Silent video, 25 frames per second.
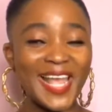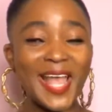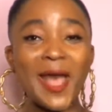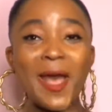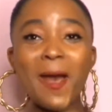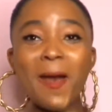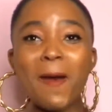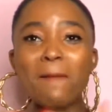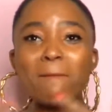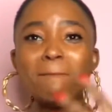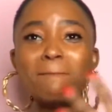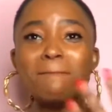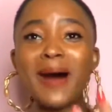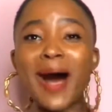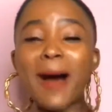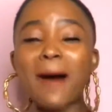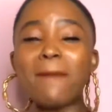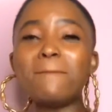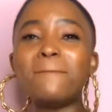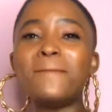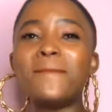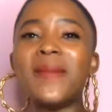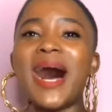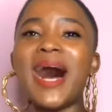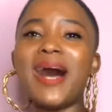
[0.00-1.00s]

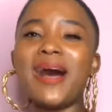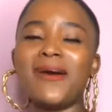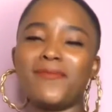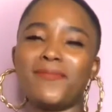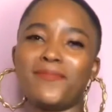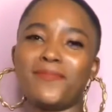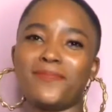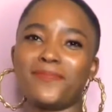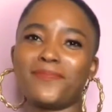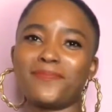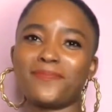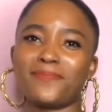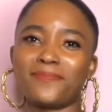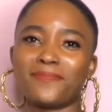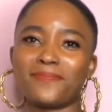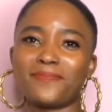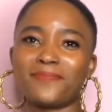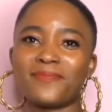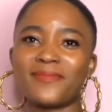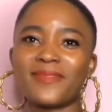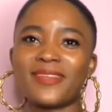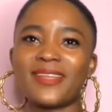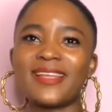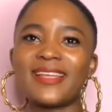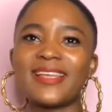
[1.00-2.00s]
Baba
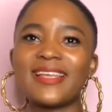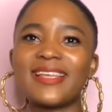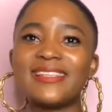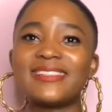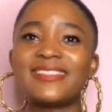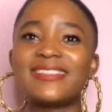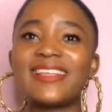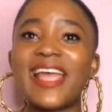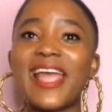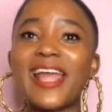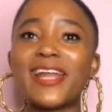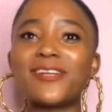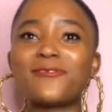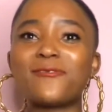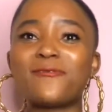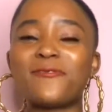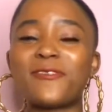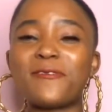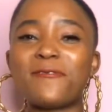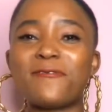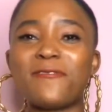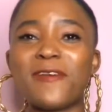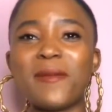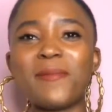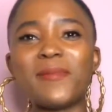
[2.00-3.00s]
is the head of the
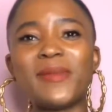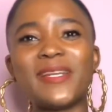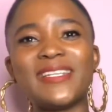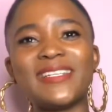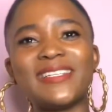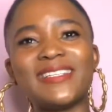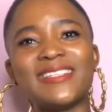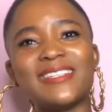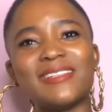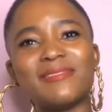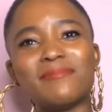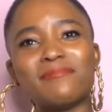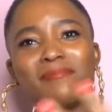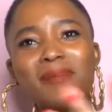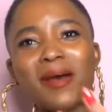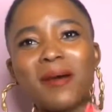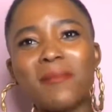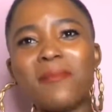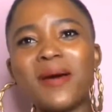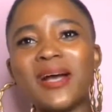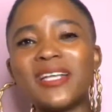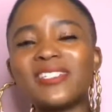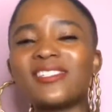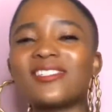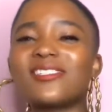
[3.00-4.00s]
family.
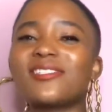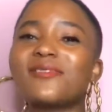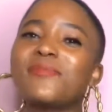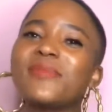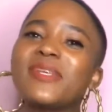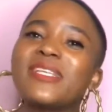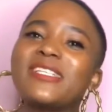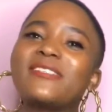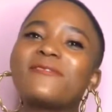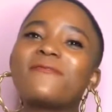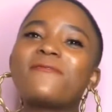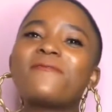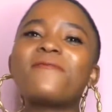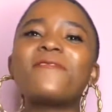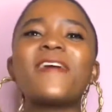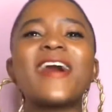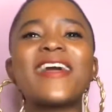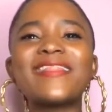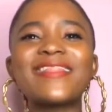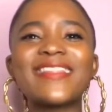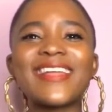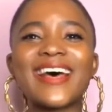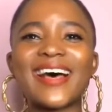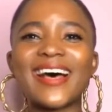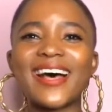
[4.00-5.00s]
Baba just means
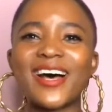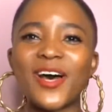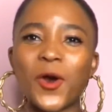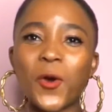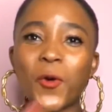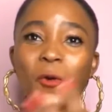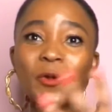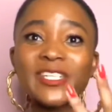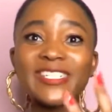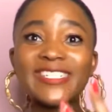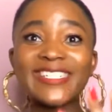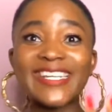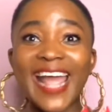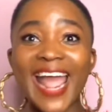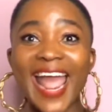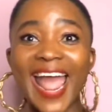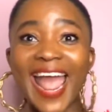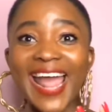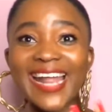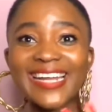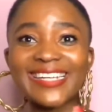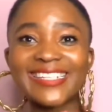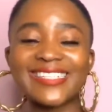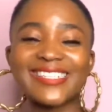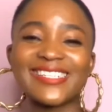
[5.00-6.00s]
father or
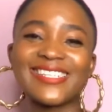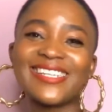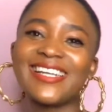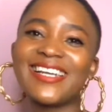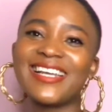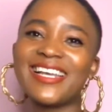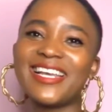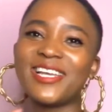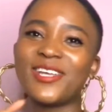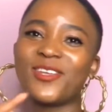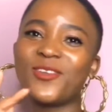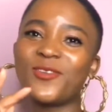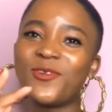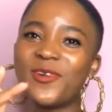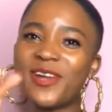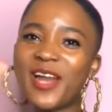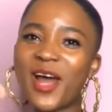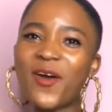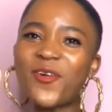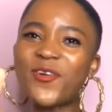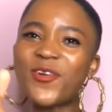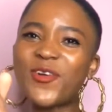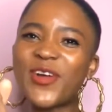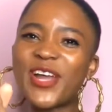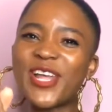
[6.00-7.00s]
dad. You now
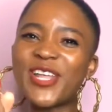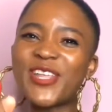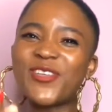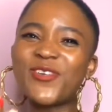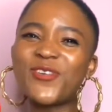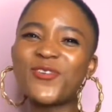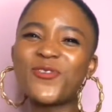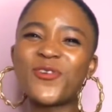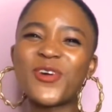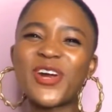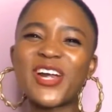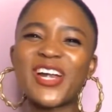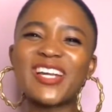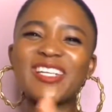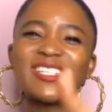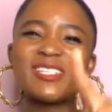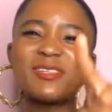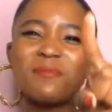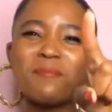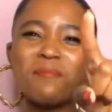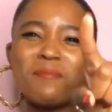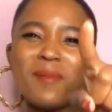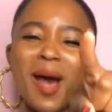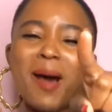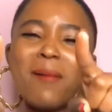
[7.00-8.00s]
know a new word,
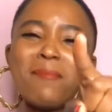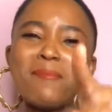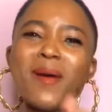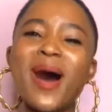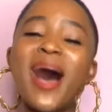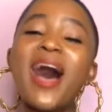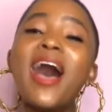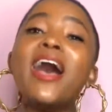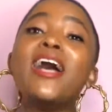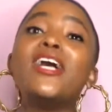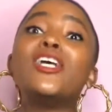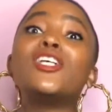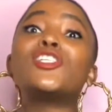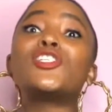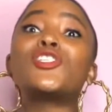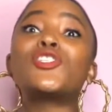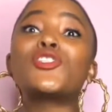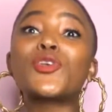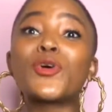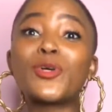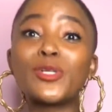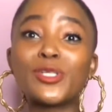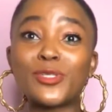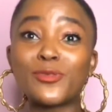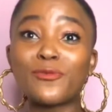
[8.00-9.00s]
Baba.
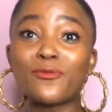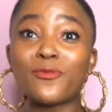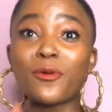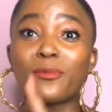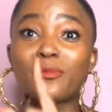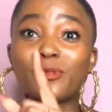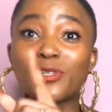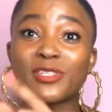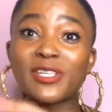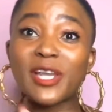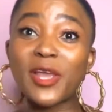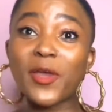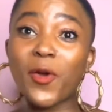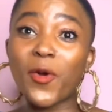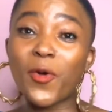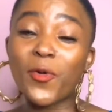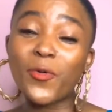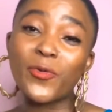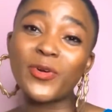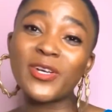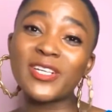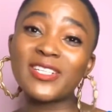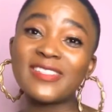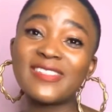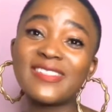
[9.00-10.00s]
So from today
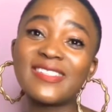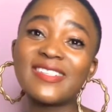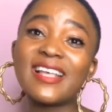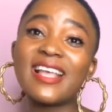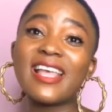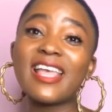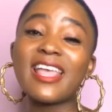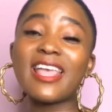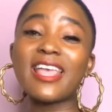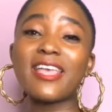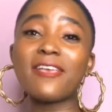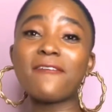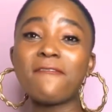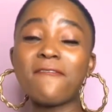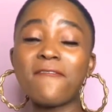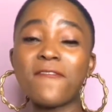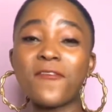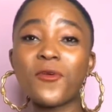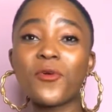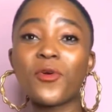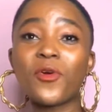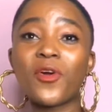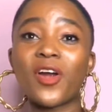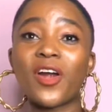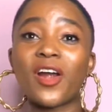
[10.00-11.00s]
onwards, if you
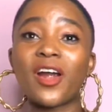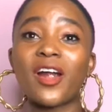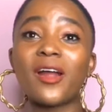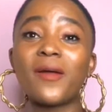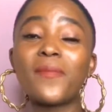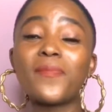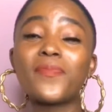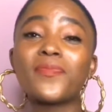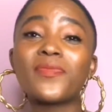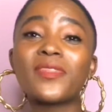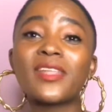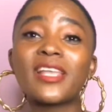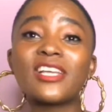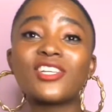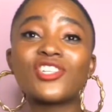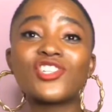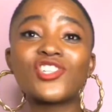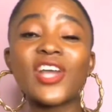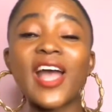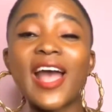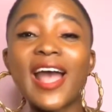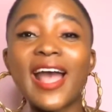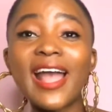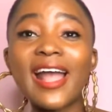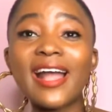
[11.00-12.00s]
are a
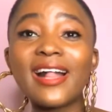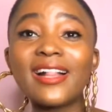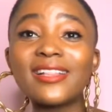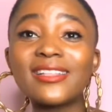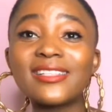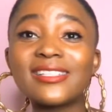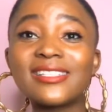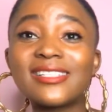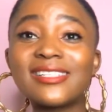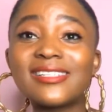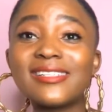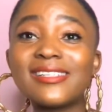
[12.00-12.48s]
child